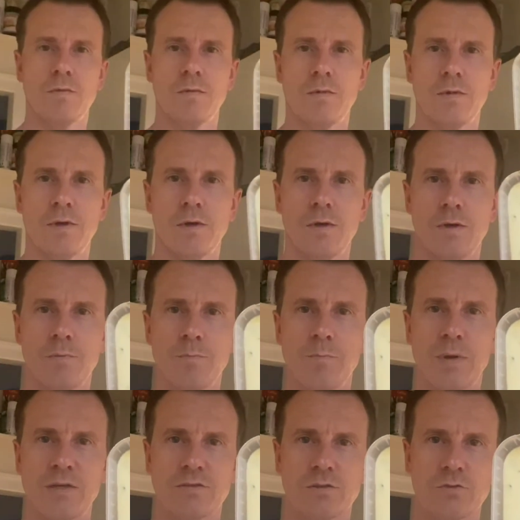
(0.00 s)
The
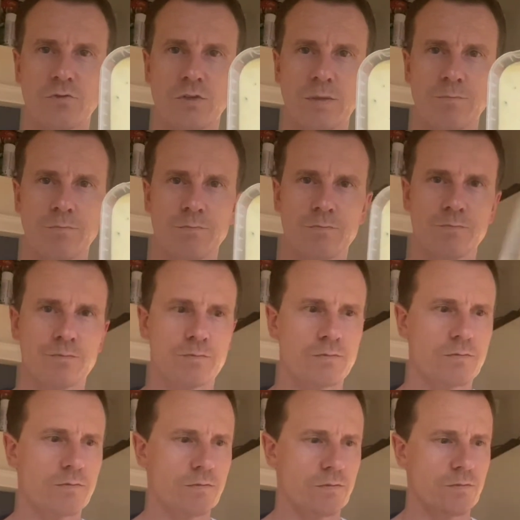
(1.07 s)
basil cream
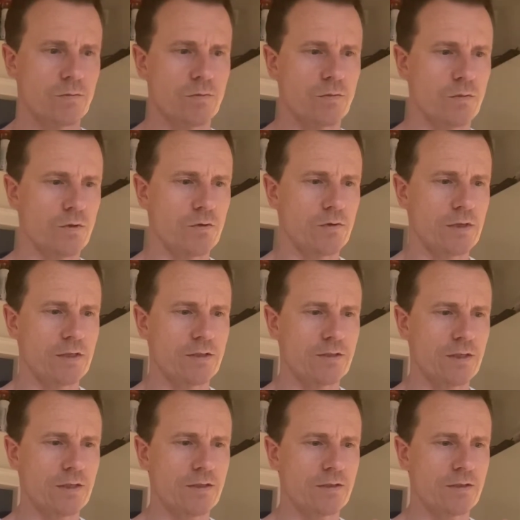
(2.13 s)
already set.